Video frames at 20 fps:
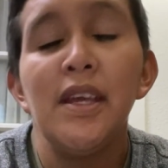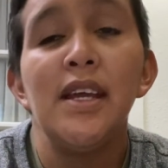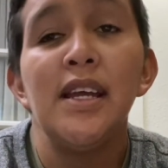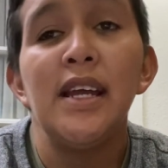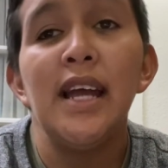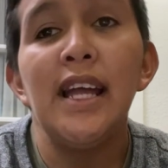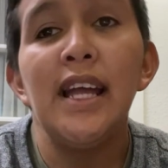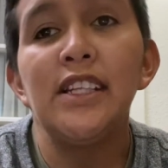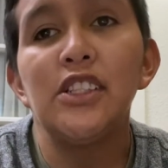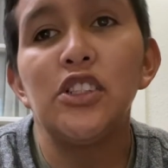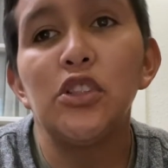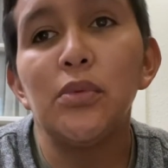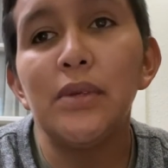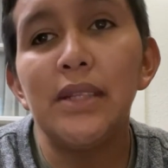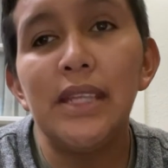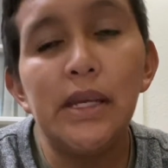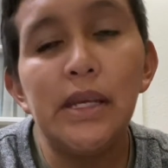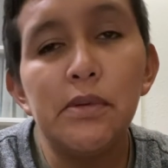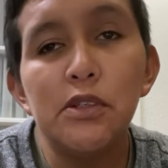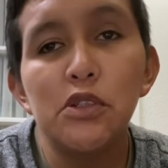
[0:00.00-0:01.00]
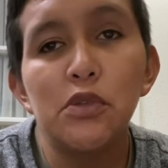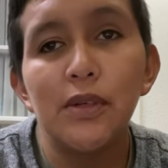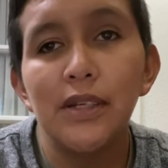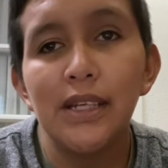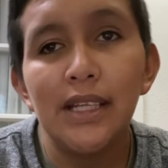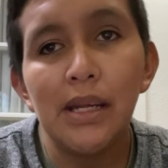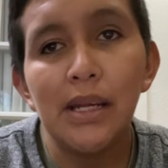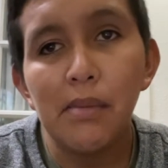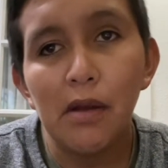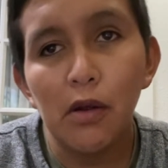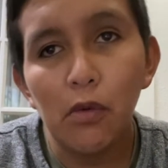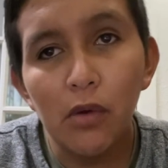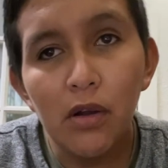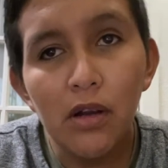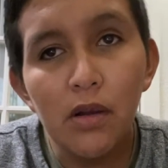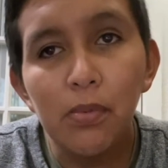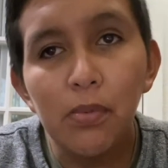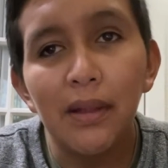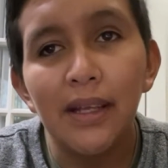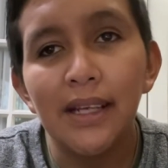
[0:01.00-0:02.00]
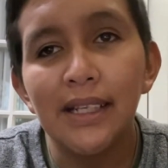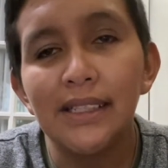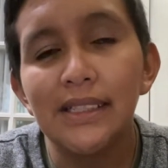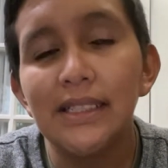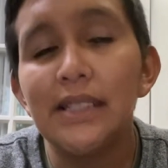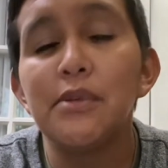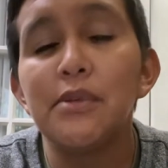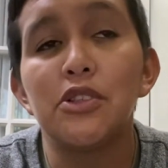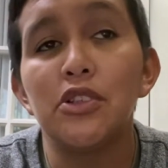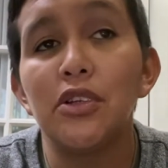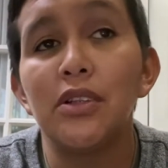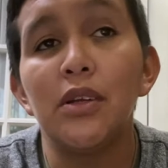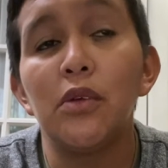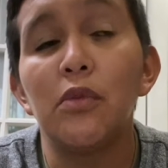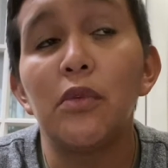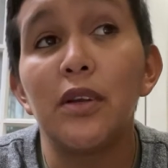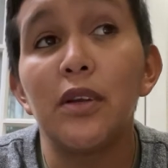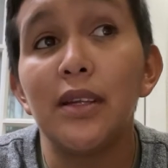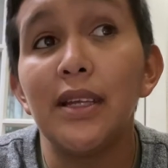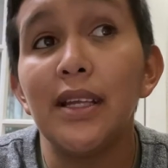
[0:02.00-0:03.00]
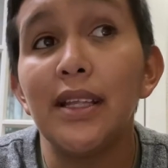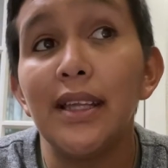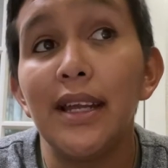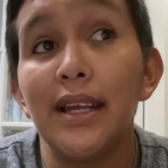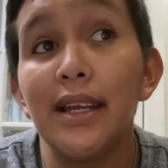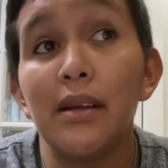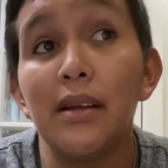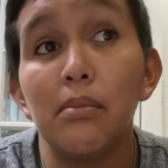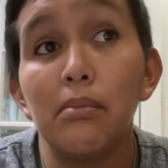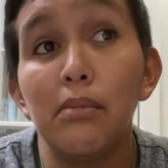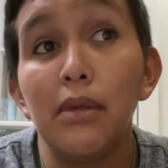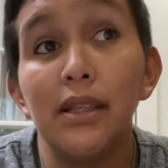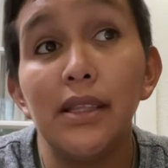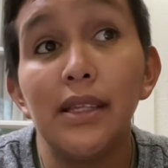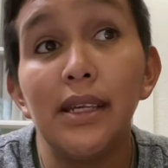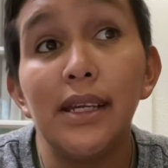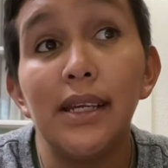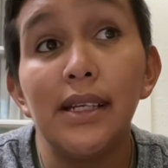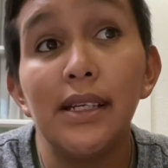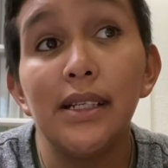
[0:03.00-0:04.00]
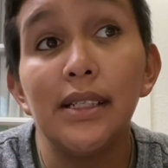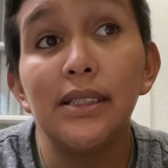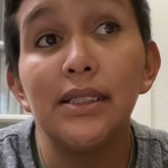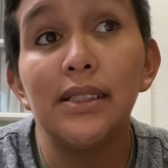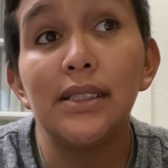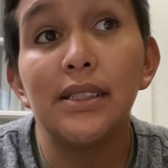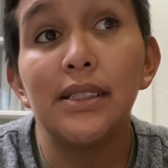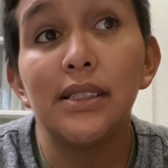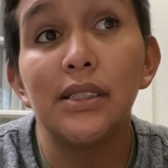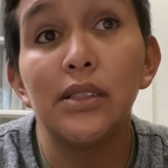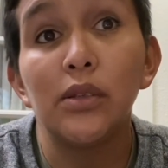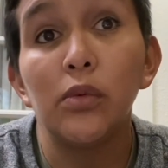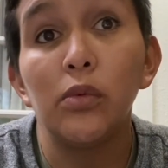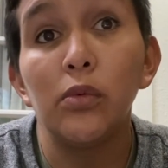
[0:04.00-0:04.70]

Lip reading: And so when he was working at my workplace, he was only working like Mondays,